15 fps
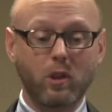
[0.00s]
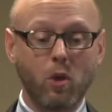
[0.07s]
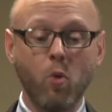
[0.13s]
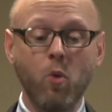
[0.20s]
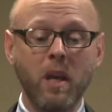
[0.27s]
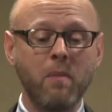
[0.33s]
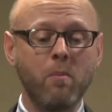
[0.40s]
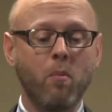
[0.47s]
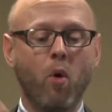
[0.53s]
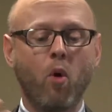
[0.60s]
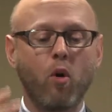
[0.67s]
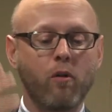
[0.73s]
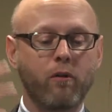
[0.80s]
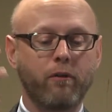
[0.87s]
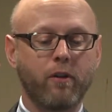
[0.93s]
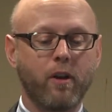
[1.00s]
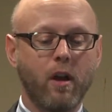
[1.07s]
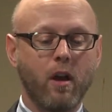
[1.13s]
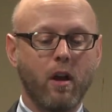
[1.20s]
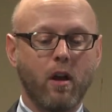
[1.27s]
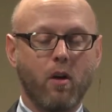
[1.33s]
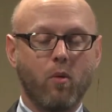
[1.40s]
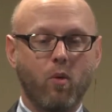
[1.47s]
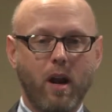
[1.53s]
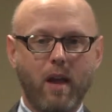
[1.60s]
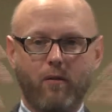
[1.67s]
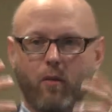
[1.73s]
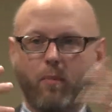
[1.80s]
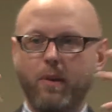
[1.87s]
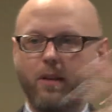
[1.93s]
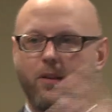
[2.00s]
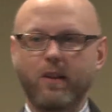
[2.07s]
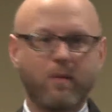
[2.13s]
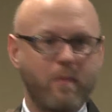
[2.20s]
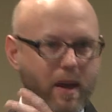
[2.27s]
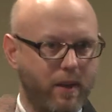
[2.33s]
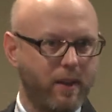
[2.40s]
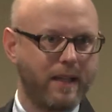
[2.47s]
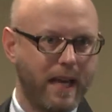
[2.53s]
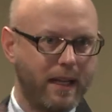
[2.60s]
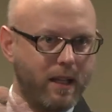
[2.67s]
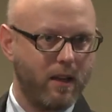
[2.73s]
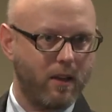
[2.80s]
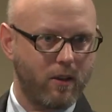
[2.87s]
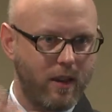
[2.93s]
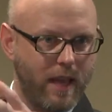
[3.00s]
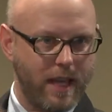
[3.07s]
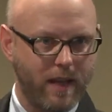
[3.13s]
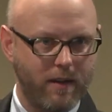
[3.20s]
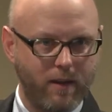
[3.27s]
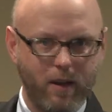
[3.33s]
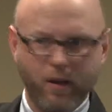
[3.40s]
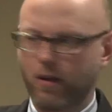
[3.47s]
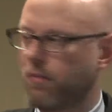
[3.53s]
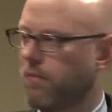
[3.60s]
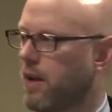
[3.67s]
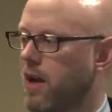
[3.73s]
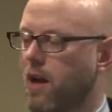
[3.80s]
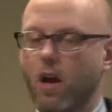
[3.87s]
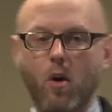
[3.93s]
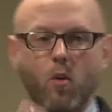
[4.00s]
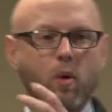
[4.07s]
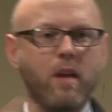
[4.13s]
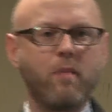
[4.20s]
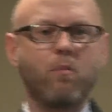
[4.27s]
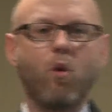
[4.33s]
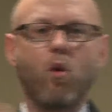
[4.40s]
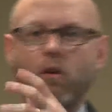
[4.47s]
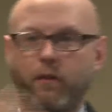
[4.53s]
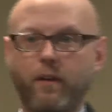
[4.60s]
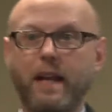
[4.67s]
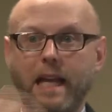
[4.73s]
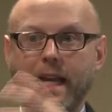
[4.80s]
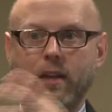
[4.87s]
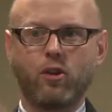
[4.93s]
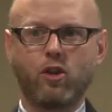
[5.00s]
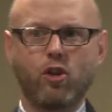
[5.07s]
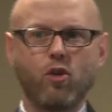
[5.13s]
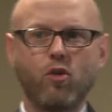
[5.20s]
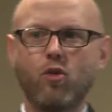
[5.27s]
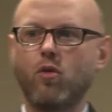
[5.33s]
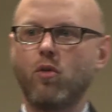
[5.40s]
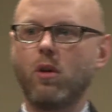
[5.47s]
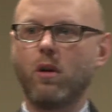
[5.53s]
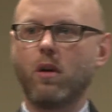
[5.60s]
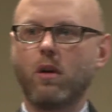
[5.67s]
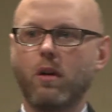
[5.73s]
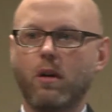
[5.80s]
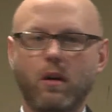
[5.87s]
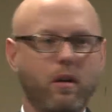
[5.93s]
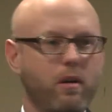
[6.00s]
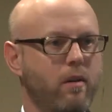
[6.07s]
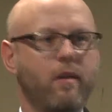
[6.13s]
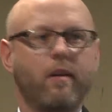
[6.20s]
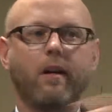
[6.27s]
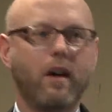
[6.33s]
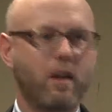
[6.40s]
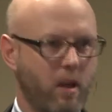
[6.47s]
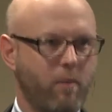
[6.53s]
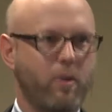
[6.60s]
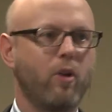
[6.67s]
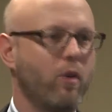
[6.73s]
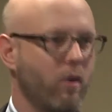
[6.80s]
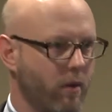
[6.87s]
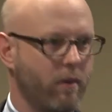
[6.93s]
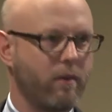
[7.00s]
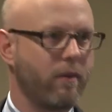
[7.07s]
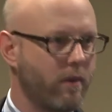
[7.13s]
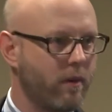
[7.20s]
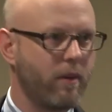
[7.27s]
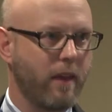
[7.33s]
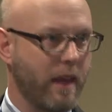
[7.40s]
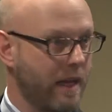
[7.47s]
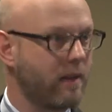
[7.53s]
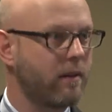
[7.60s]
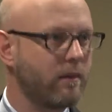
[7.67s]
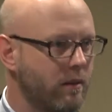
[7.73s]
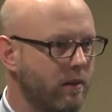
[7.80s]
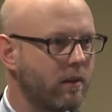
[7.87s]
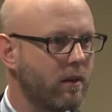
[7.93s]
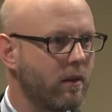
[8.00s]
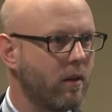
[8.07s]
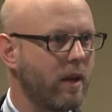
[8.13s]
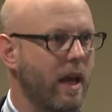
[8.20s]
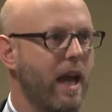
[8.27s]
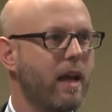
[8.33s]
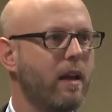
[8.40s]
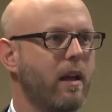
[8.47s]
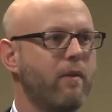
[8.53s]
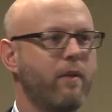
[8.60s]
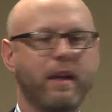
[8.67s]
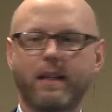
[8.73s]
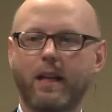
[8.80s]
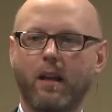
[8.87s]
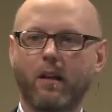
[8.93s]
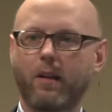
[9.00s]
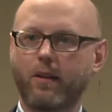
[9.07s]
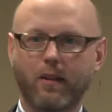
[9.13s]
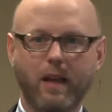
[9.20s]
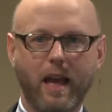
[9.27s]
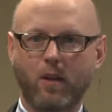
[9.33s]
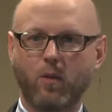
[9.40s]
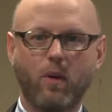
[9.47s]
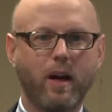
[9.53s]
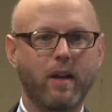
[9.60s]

we morph whatever business method technology they give us, we morph it into a computer thing, okay? If they tell us X, Y,